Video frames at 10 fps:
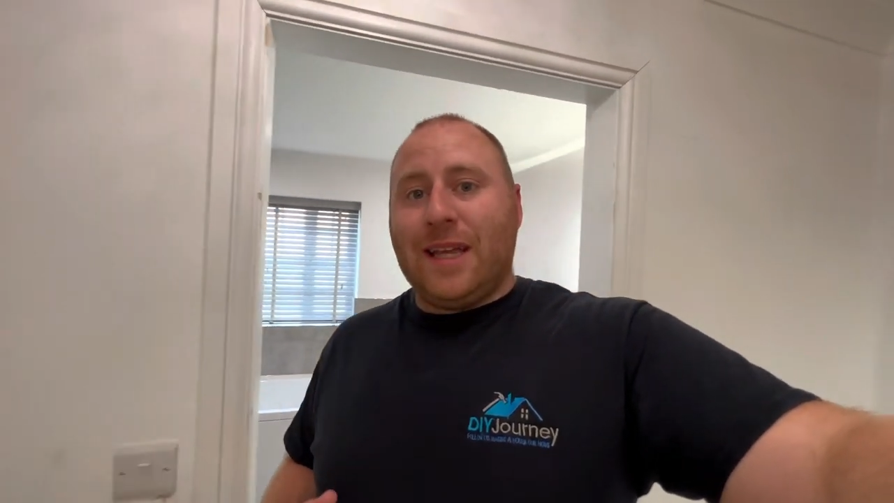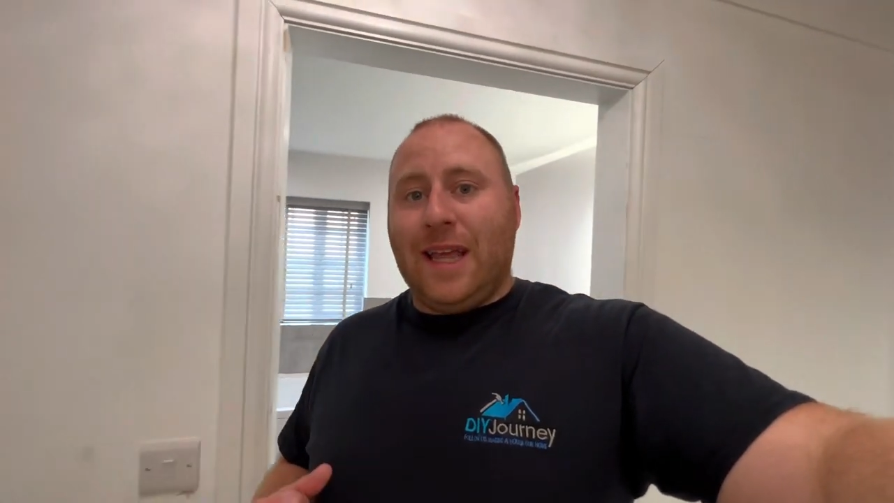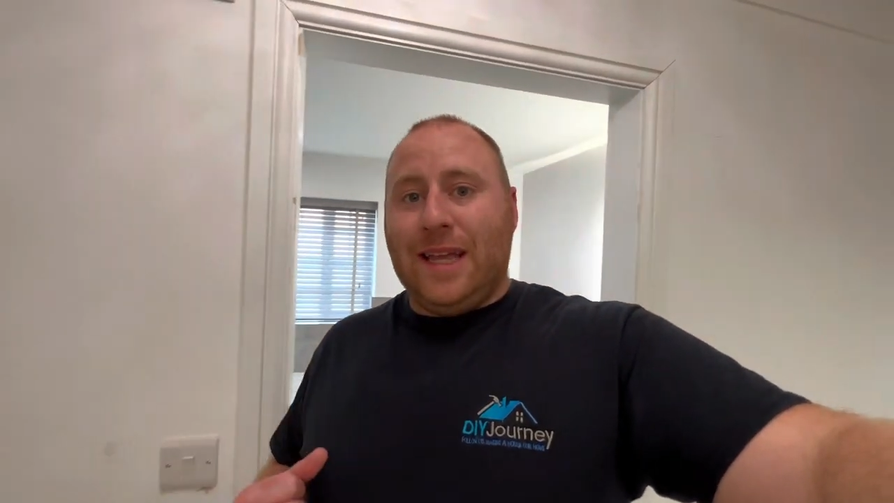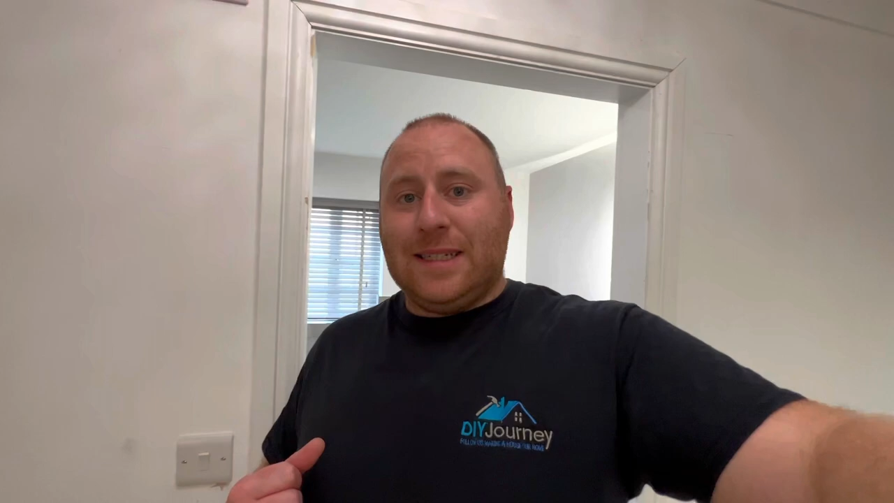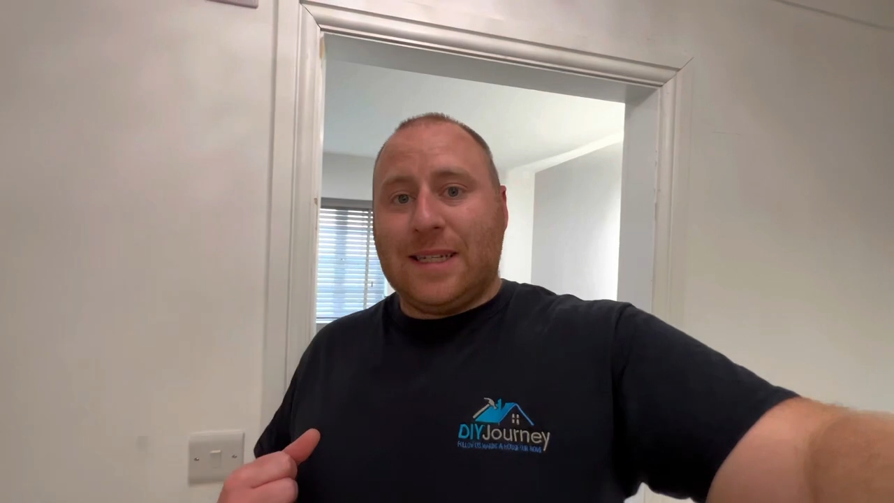
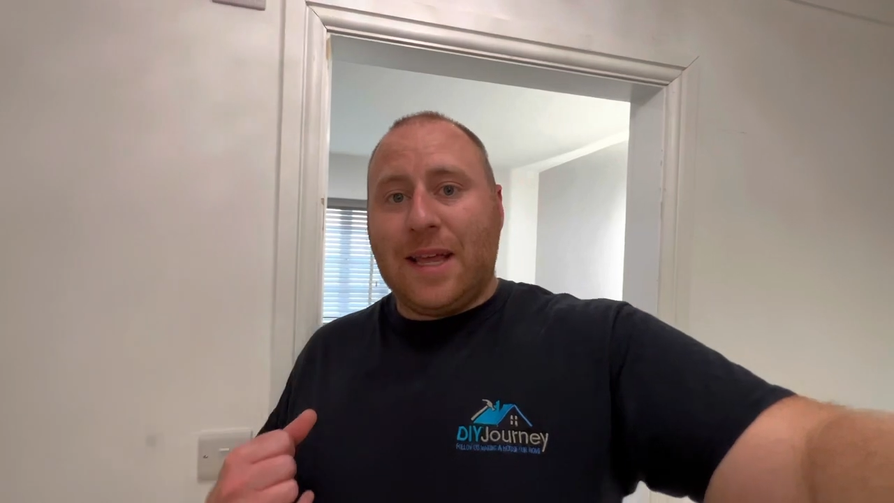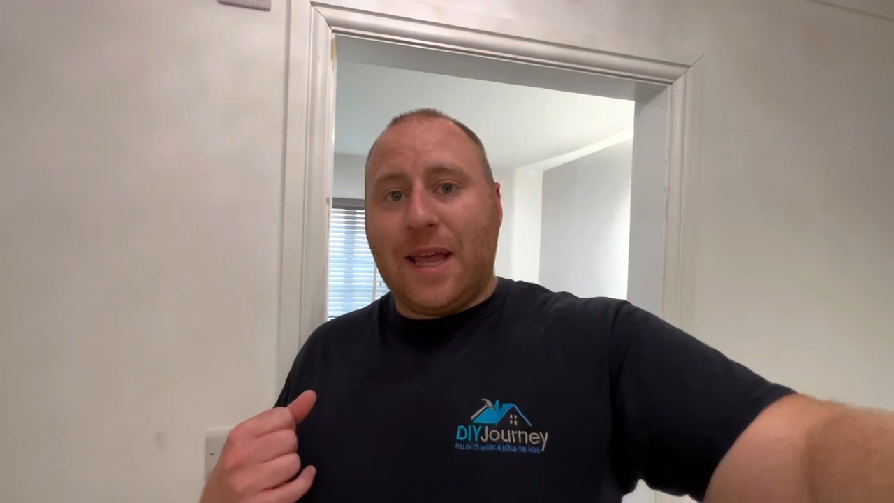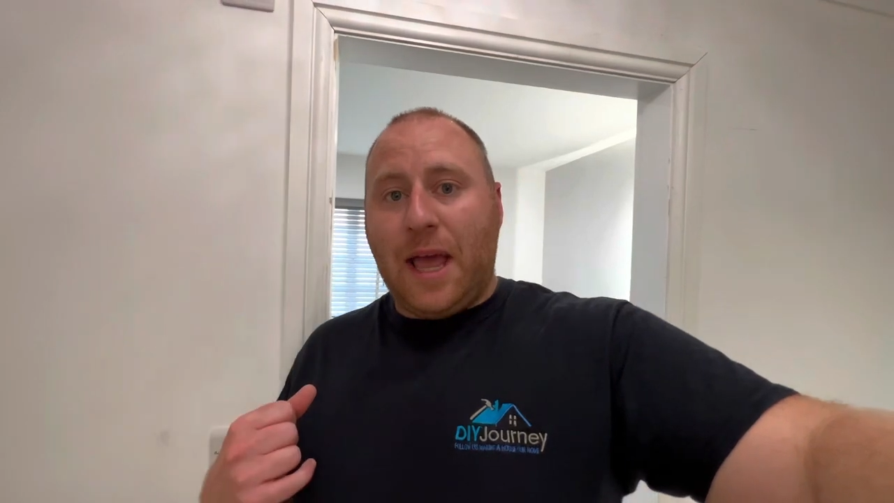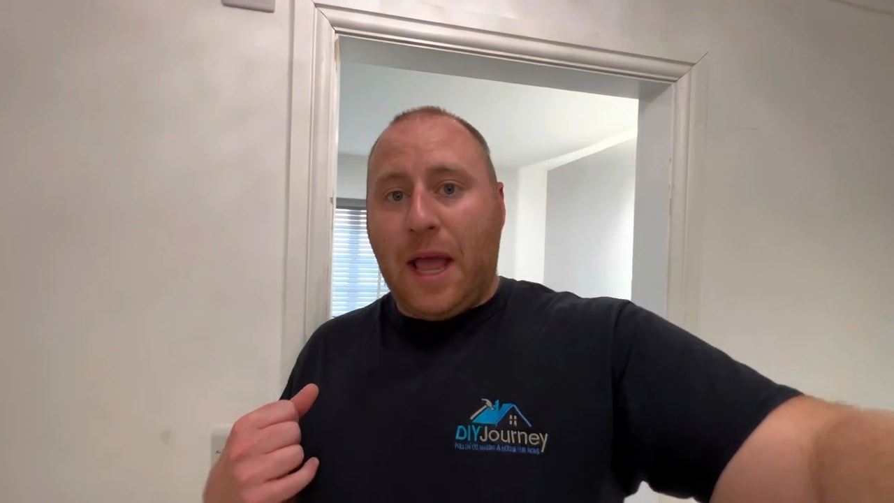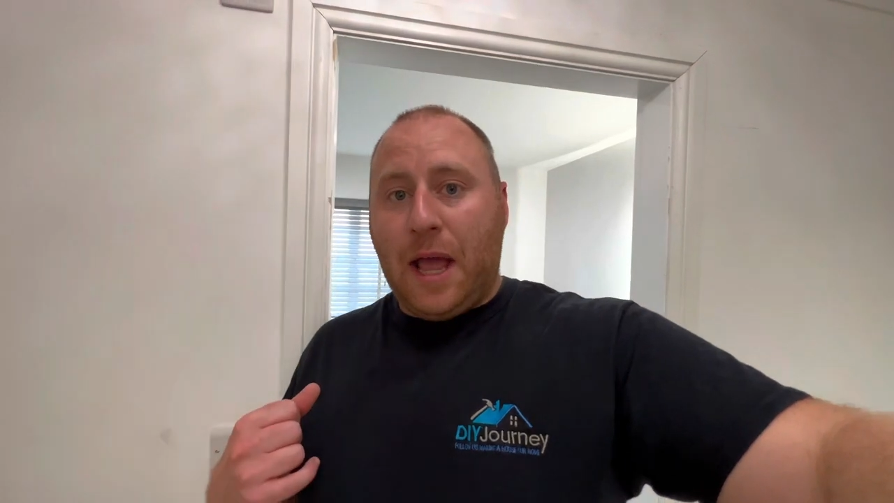is
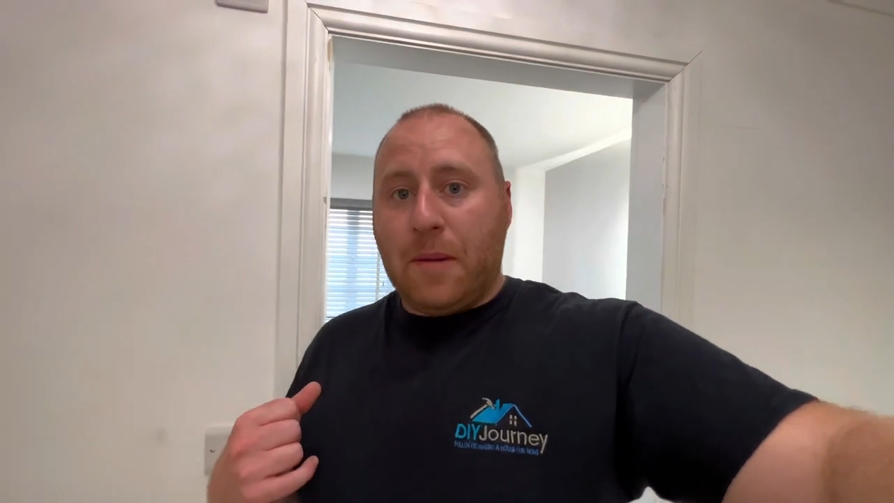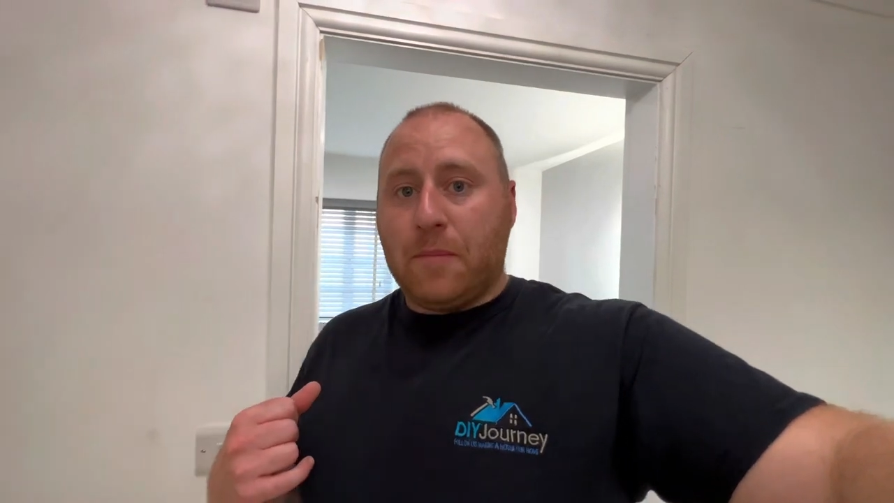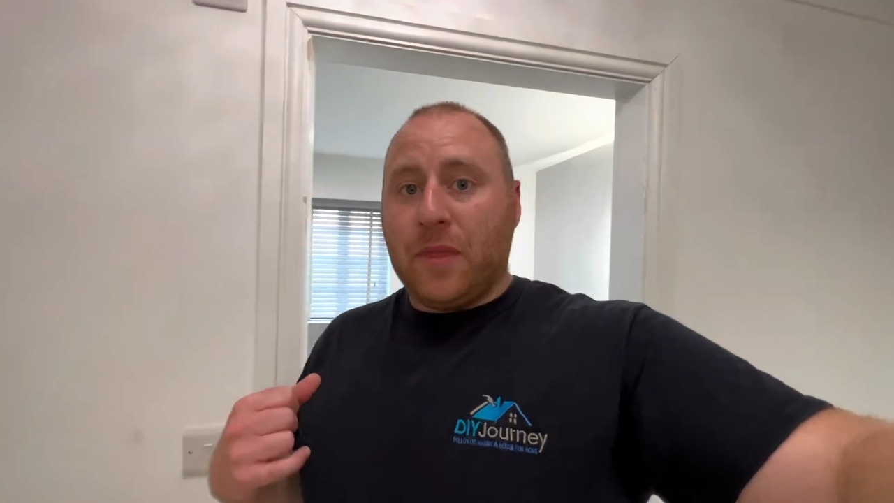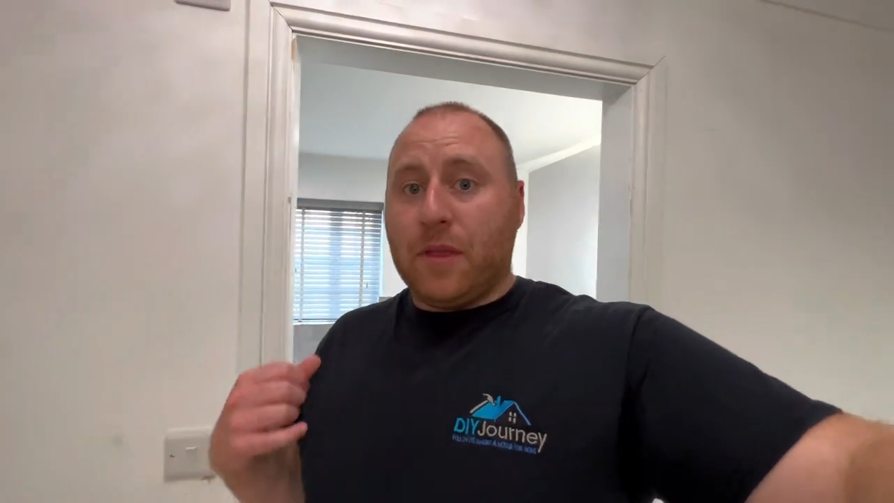um,